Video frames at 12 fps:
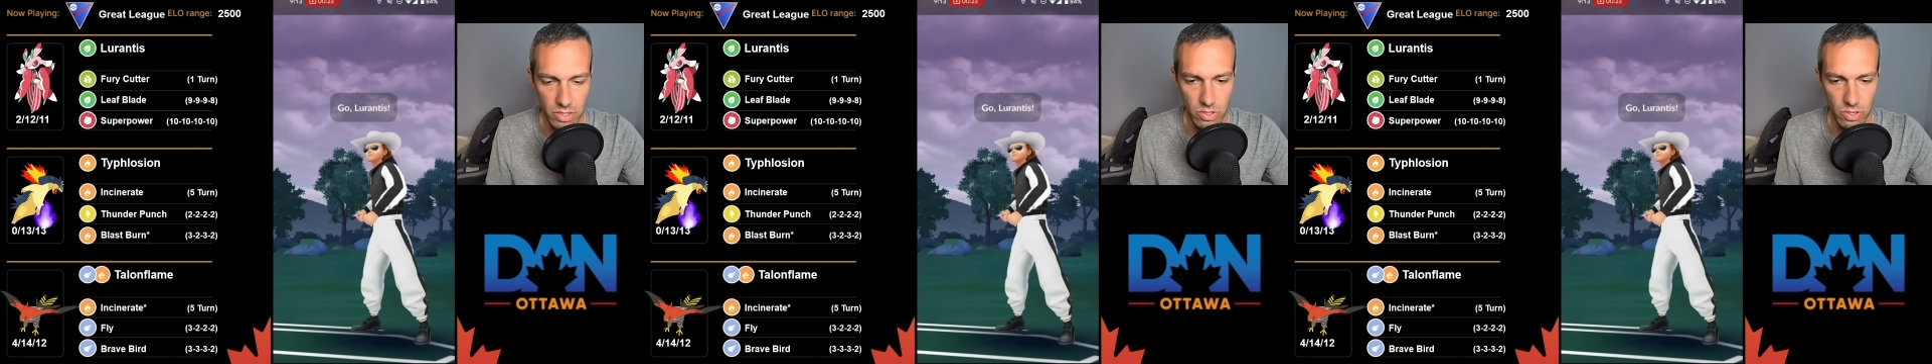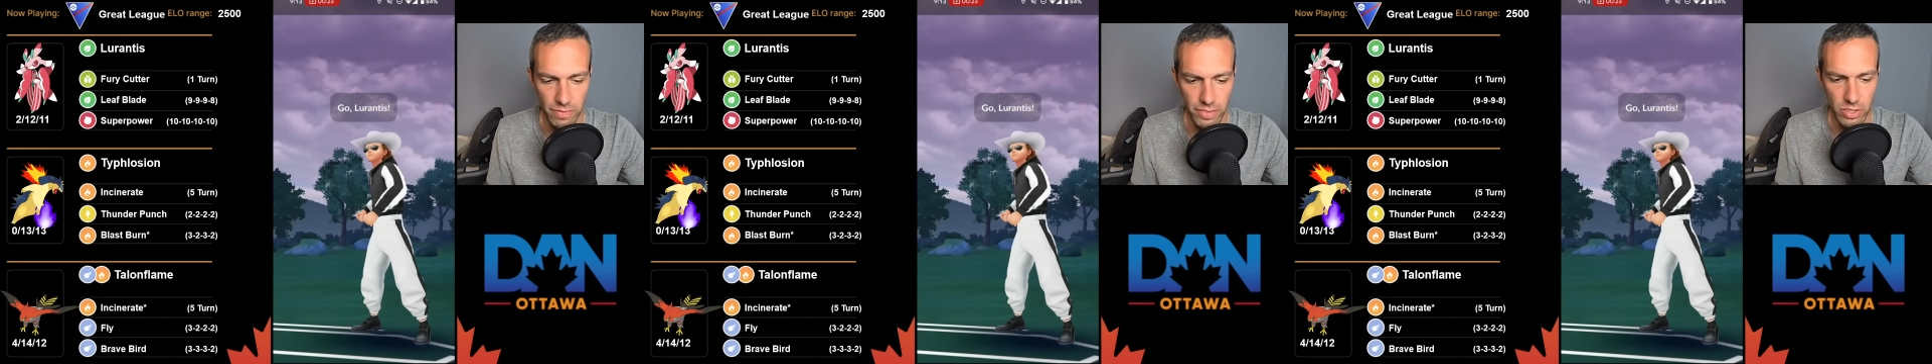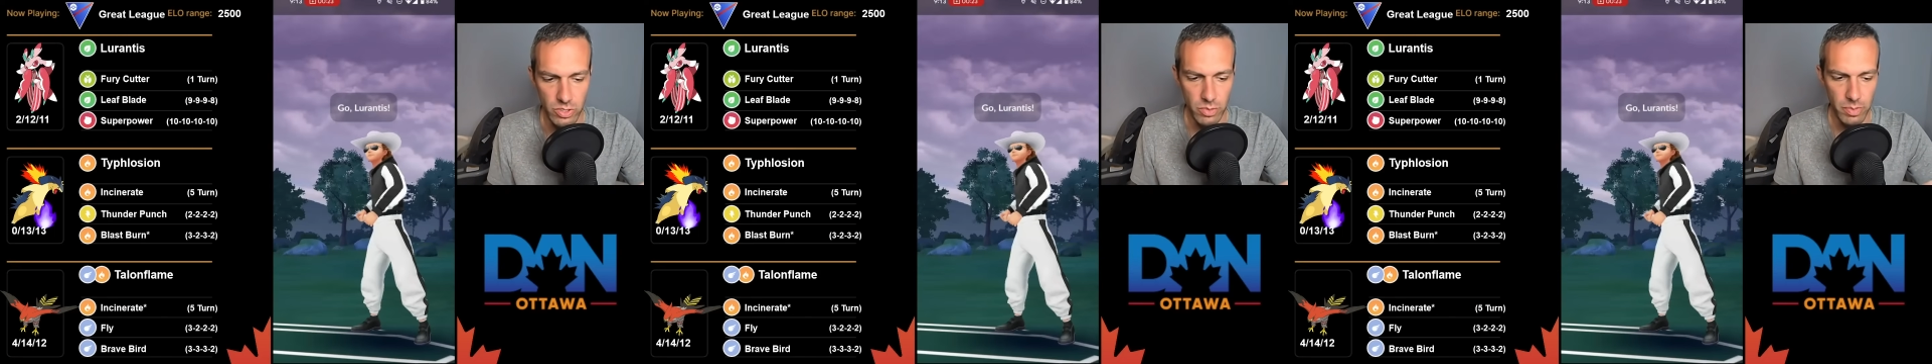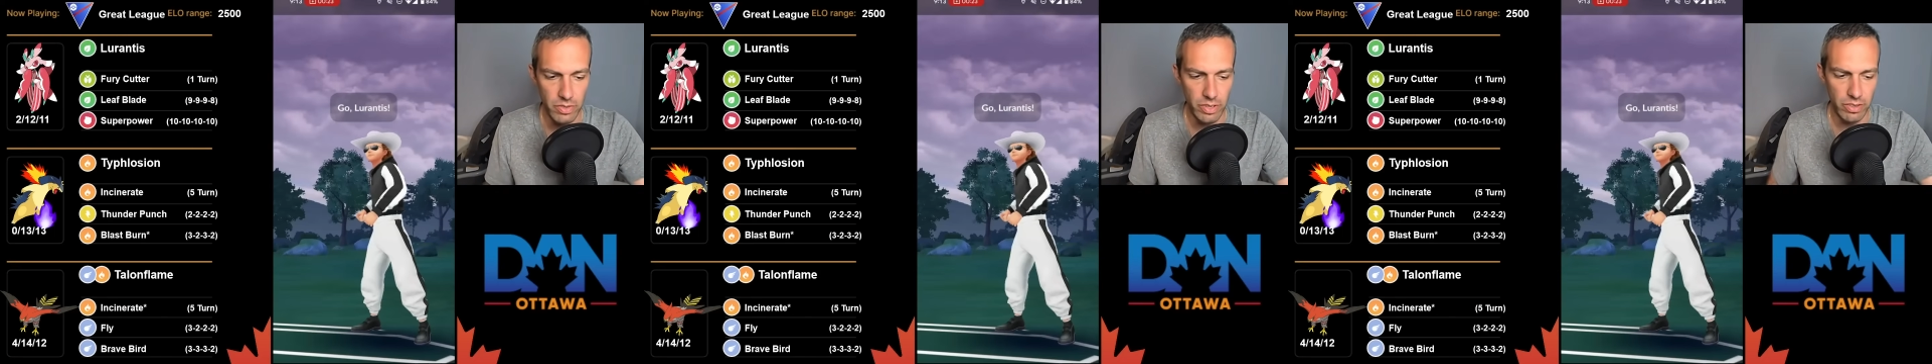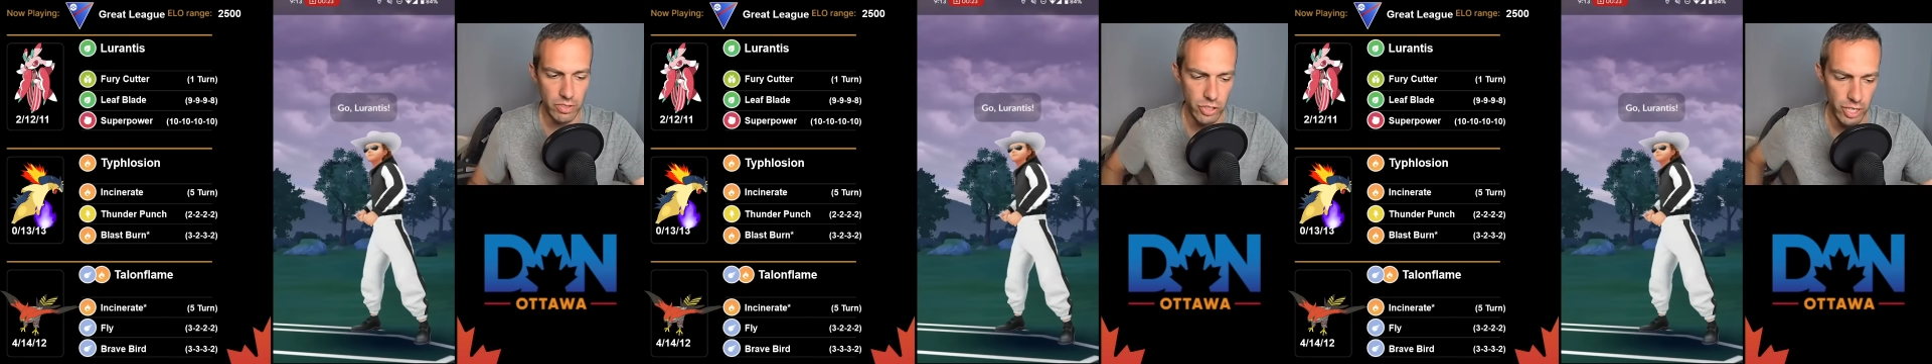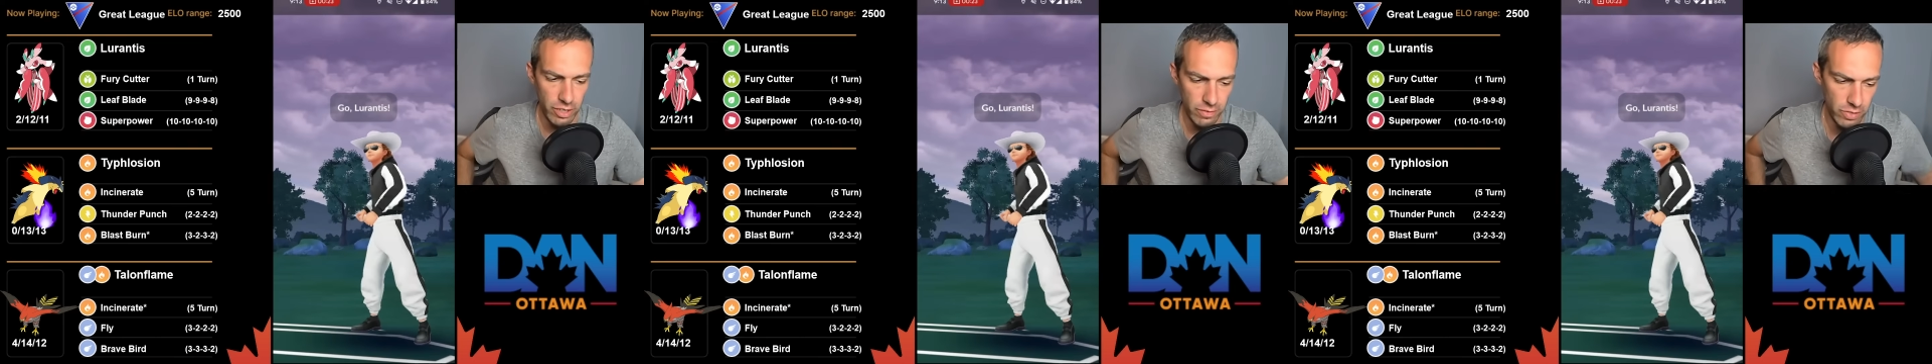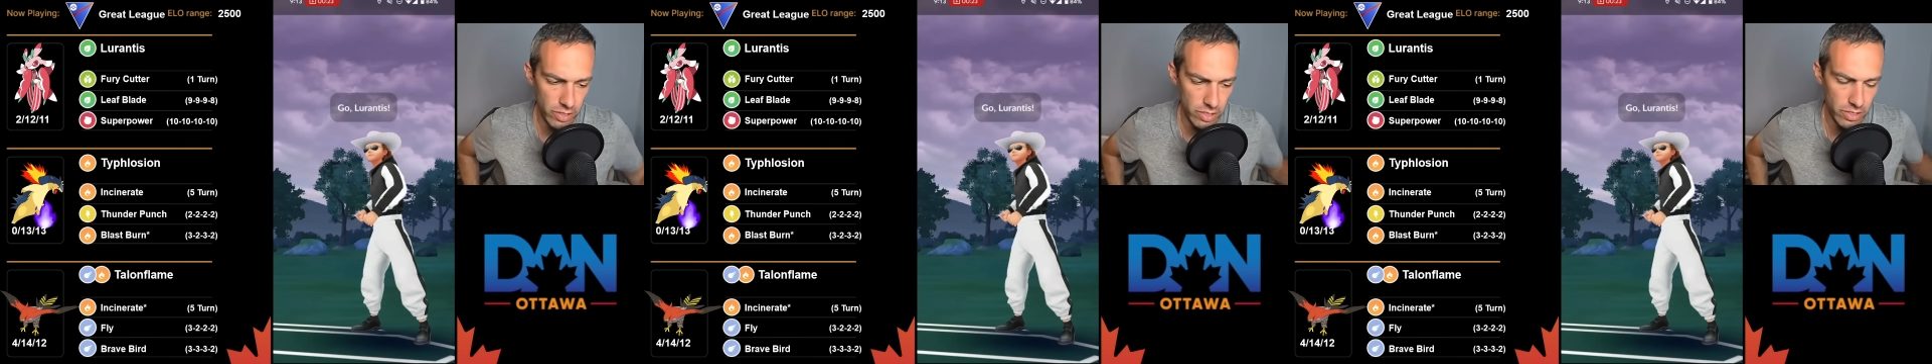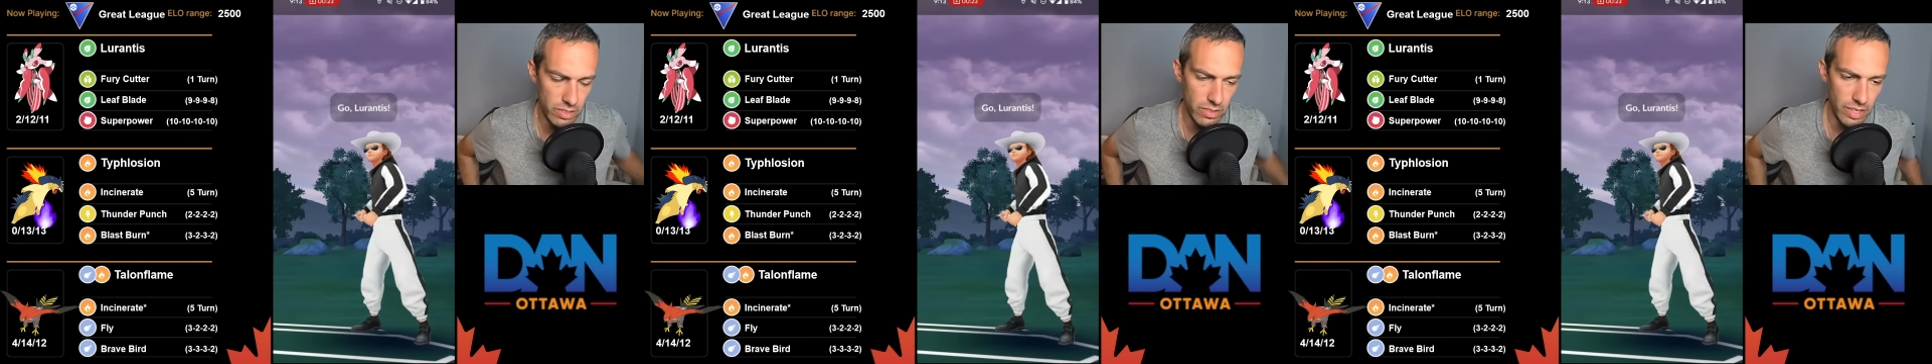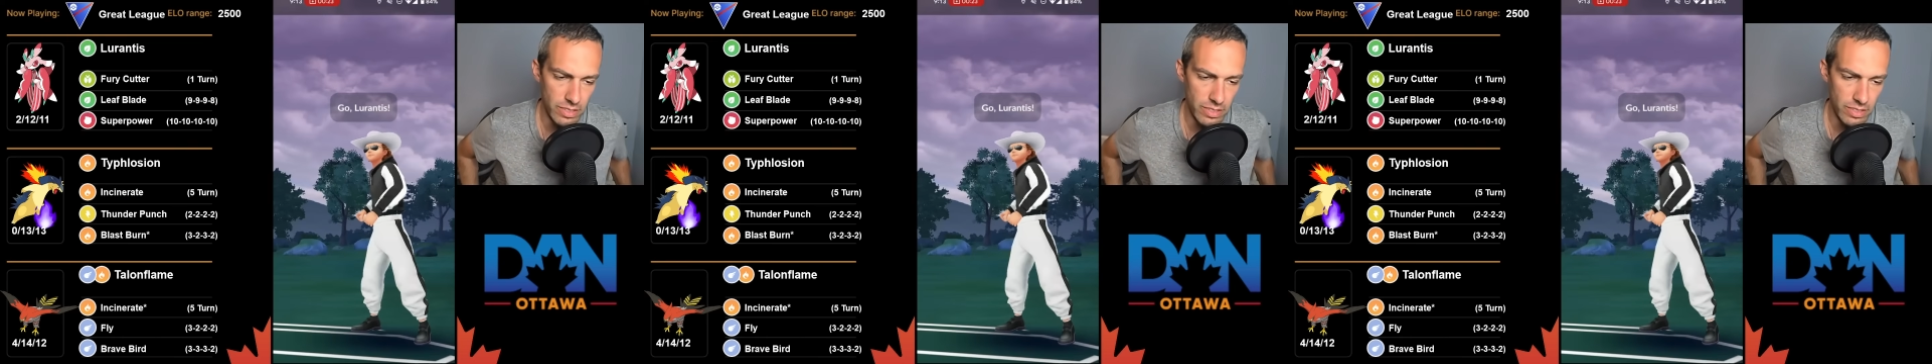So for those of you who've been around this channel for